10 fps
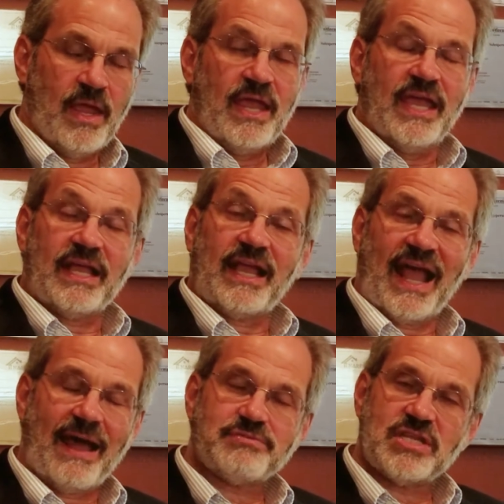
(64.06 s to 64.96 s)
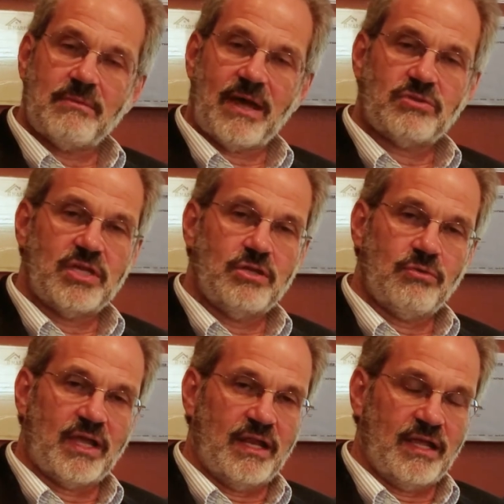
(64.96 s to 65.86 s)
It caps the amount that you
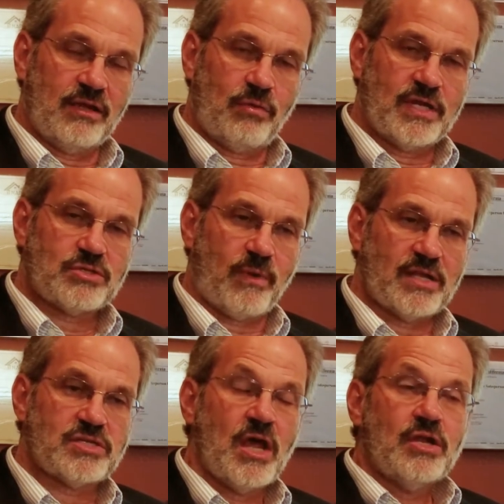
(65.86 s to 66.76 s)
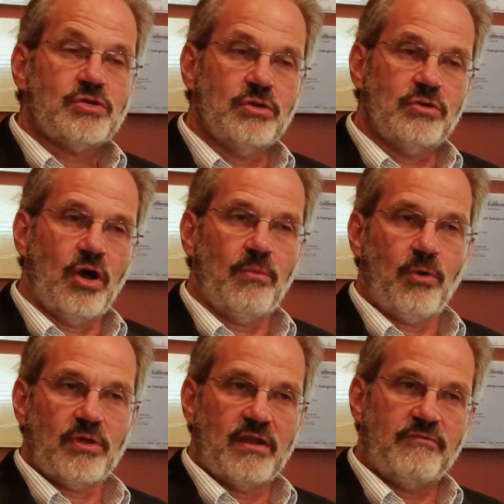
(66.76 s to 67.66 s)
can increase rents to no
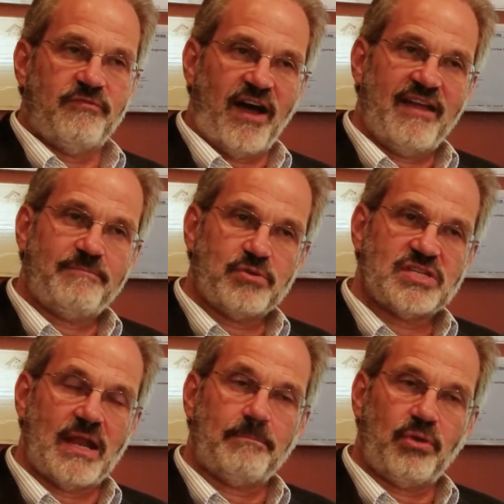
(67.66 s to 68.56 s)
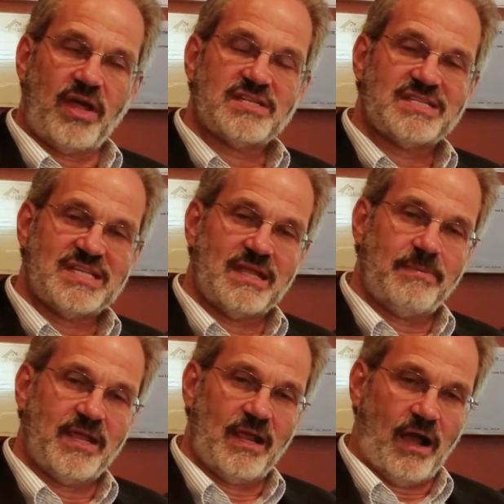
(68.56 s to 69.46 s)
more than 5% plus
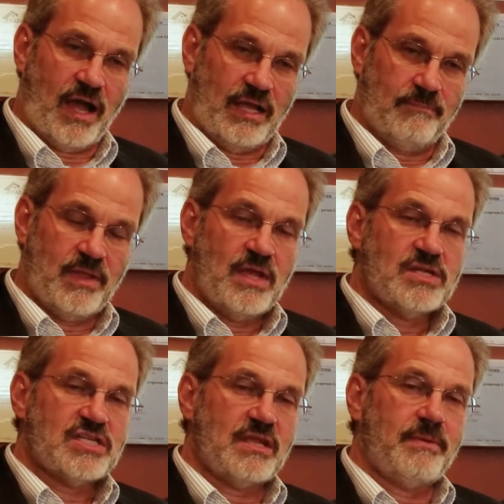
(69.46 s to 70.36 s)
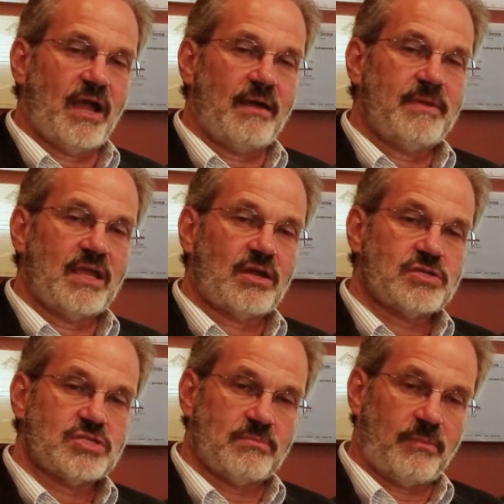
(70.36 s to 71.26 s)
CPI, CPI being
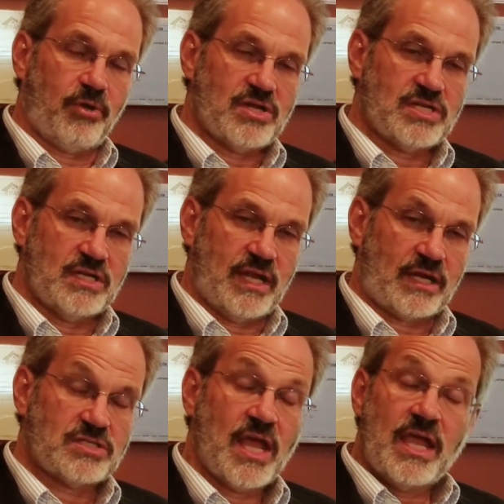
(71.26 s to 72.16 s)
Consumer Price Index.